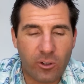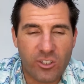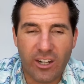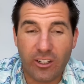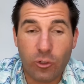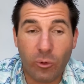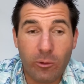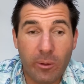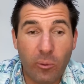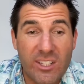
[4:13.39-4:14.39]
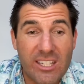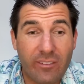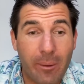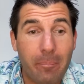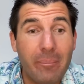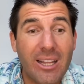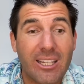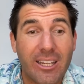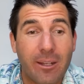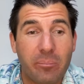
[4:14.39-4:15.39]
or sorry, 21.7
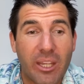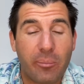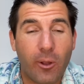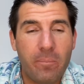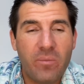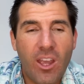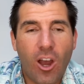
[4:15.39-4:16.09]
million people